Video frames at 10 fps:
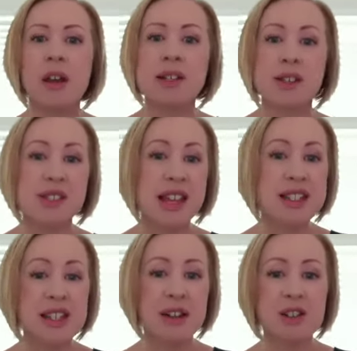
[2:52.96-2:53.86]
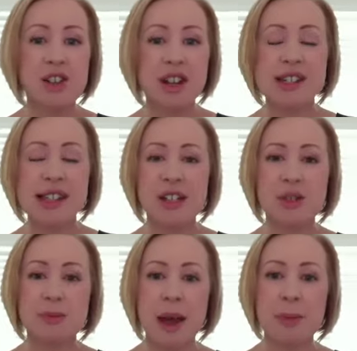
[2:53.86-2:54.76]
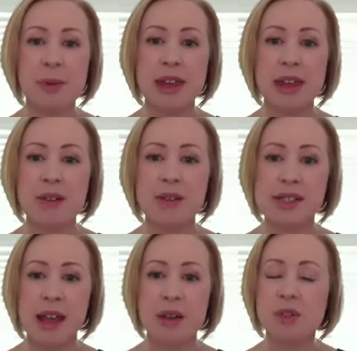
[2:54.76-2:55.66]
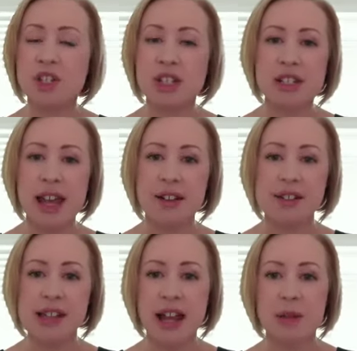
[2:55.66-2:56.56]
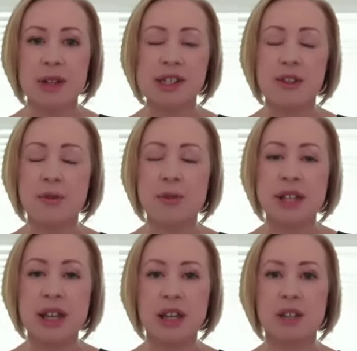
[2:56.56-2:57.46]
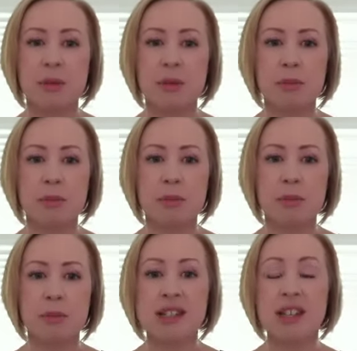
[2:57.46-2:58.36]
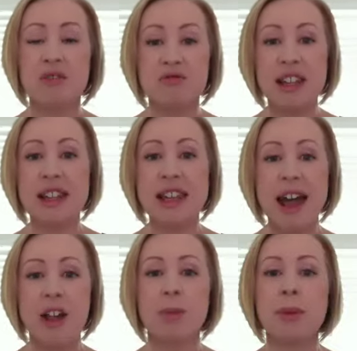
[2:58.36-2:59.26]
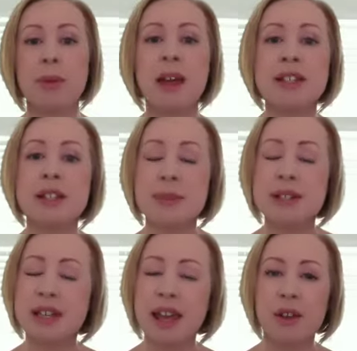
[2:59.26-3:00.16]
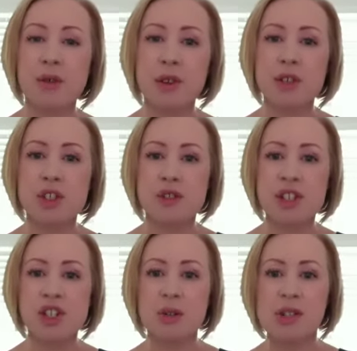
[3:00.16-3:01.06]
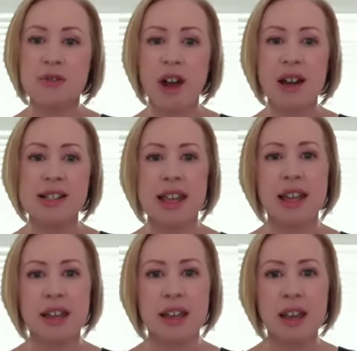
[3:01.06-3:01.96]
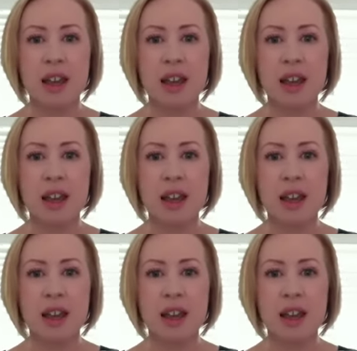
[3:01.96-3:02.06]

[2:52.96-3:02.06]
So setting out a transaction map at the outset, which details elements of particular importance, can really help to mitigate future issues arising.